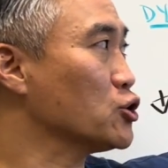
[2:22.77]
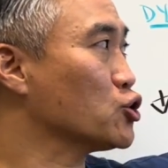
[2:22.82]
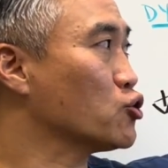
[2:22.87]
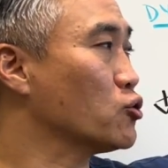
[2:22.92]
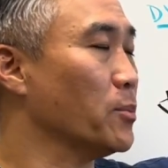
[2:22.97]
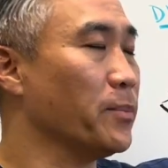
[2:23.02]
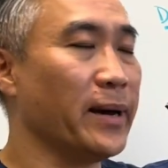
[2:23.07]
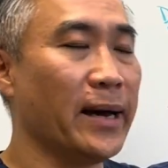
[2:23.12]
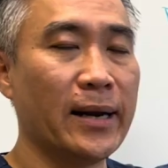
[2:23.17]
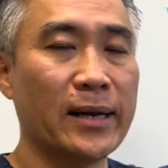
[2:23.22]

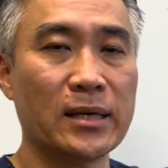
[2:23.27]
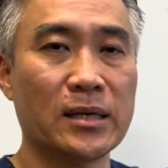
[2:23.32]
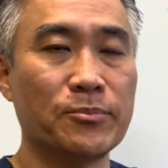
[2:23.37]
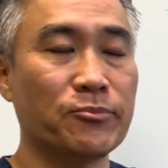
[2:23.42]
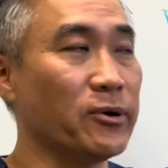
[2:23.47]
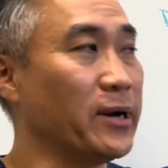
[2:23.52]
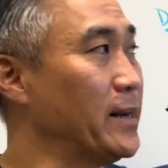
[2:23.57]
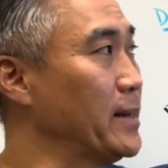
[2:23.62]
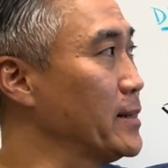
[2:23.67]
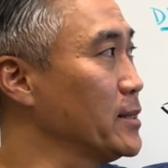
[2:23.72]
traumatic
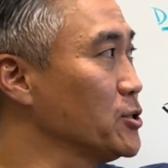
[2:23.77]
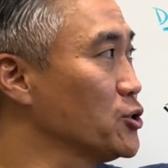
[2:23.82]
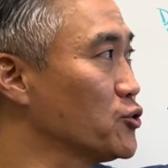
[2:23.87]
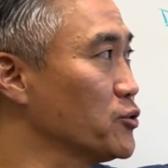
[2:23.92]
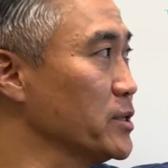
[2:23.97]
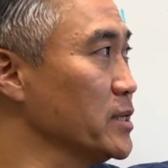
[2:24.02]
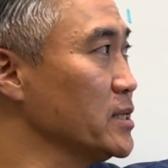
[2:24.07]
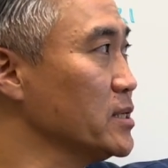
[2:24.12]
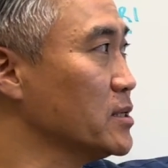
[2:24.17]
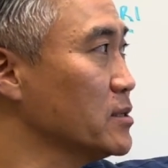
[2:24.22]
brain
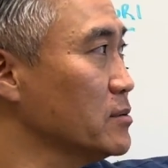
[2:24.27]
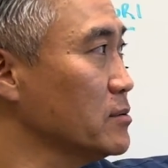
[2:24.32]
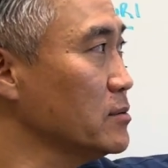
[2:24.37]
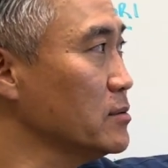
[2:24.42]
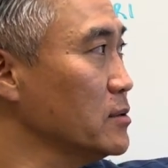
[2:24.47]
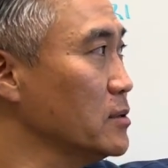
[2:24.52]
injuries,